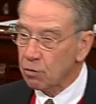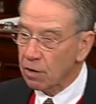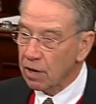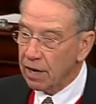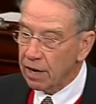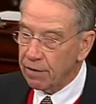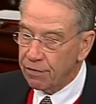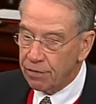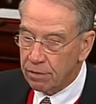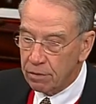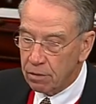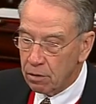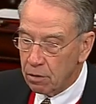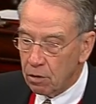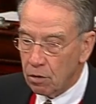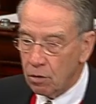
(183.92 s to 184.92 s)
relief
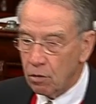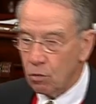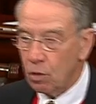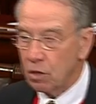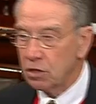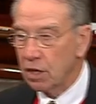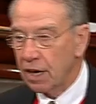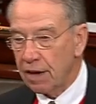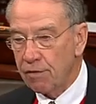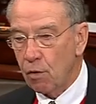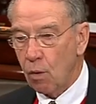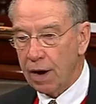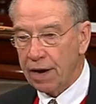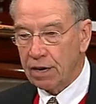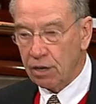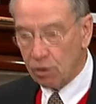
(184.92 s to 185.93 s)
was a
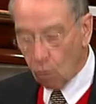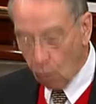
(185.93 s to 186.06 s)
giveaway to the